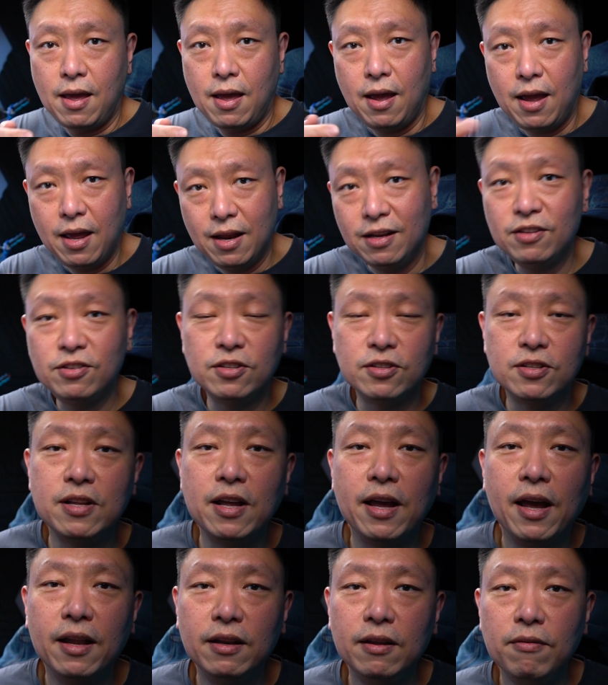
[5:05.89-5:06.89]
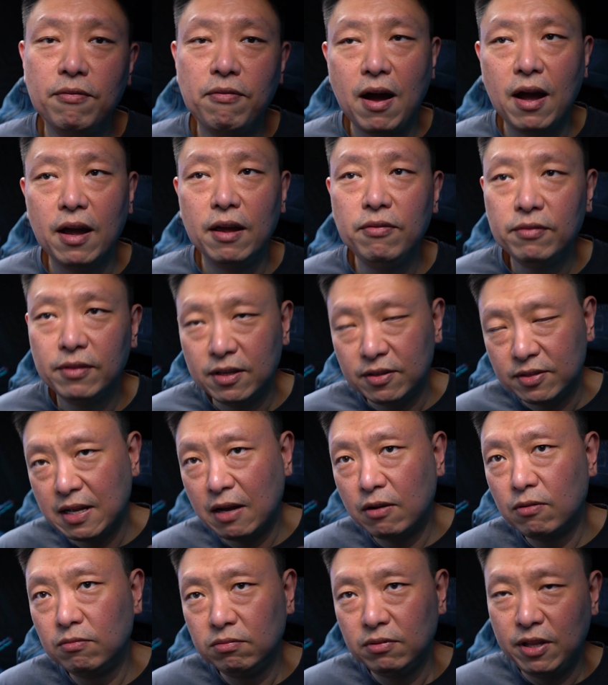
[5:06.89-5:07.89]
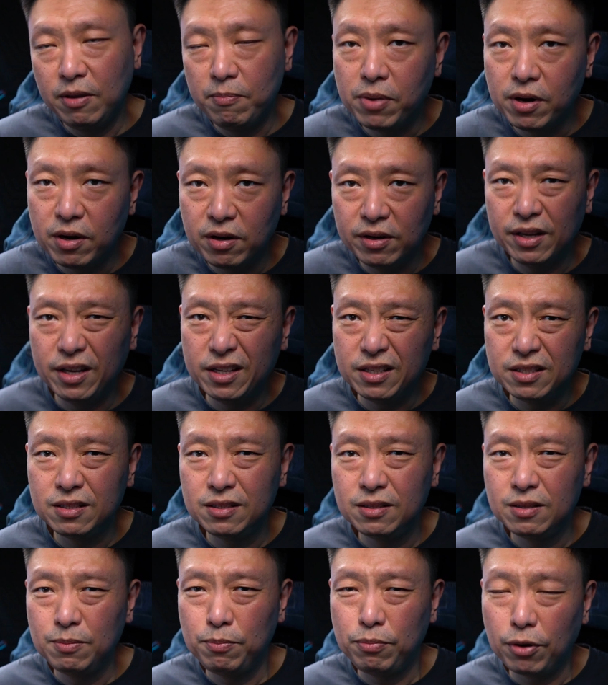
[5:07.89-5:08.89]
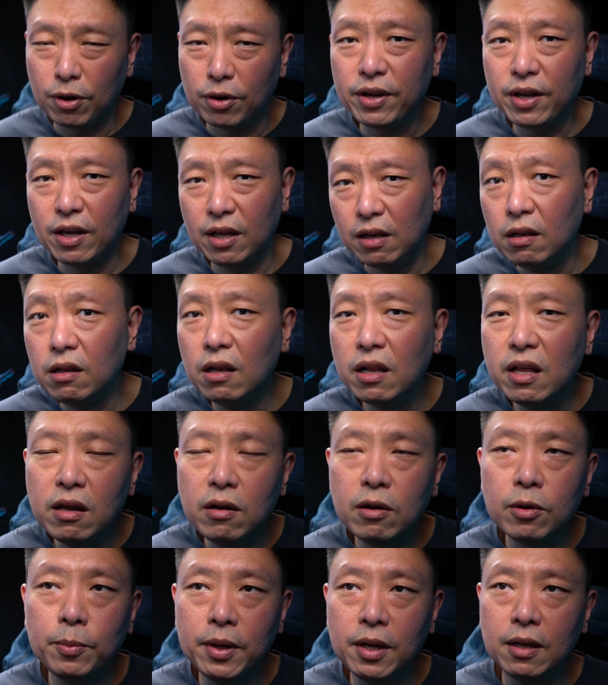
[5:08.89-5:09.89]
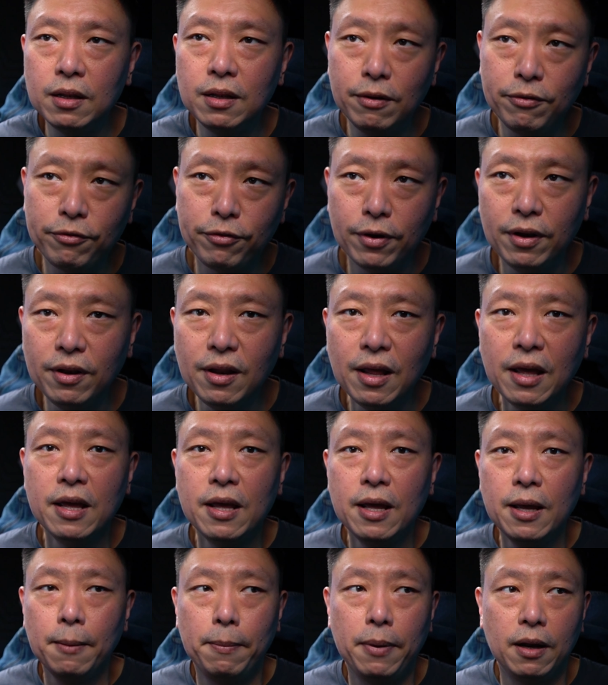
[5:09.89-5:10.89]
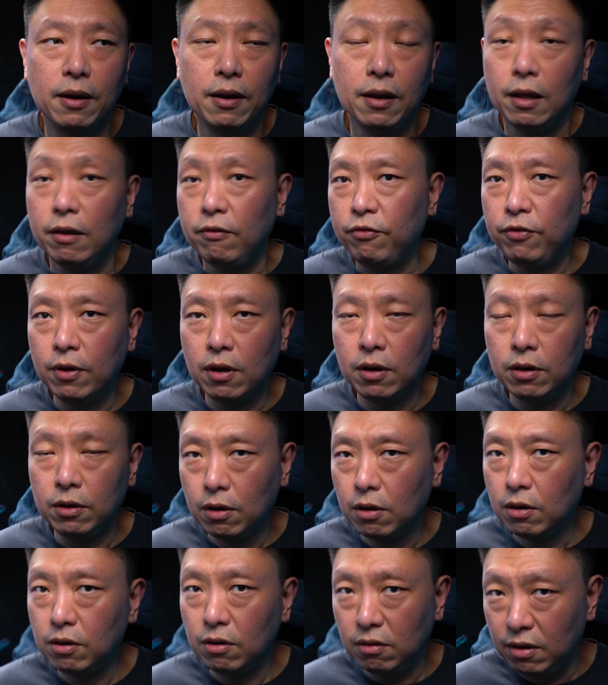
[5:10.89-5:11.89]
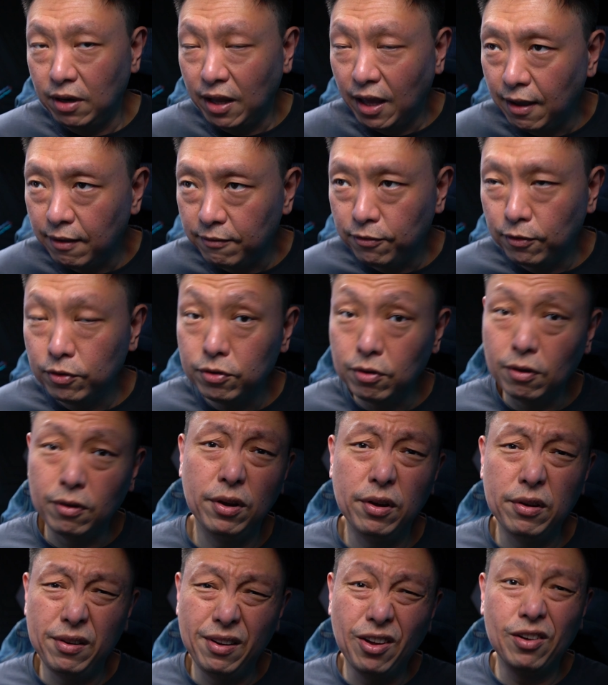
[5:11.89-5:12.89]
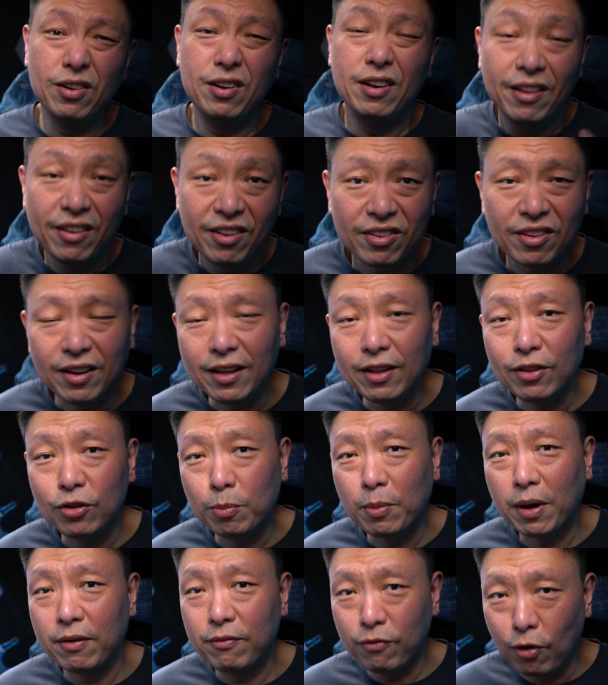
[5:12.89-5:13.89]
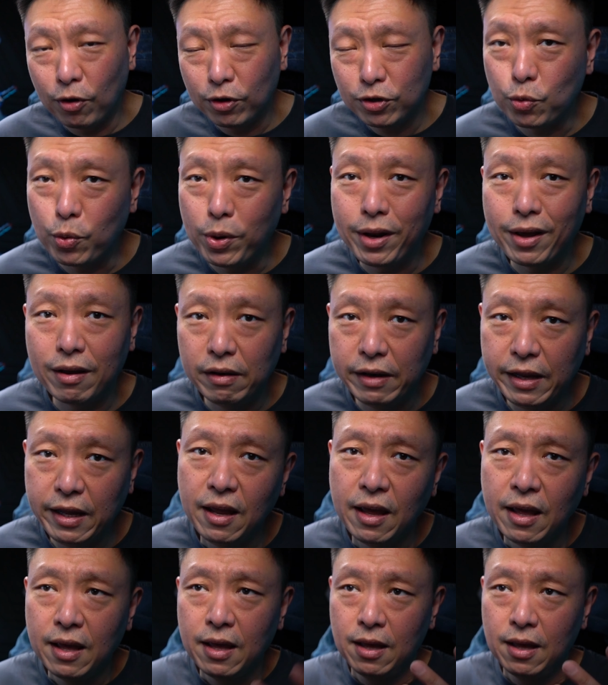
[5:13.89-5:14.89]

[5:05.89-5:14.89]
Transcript: And this is the NT5. The sound timbre is probably a little bit different, but if you are not on headphones or you're not listening to my voice critically,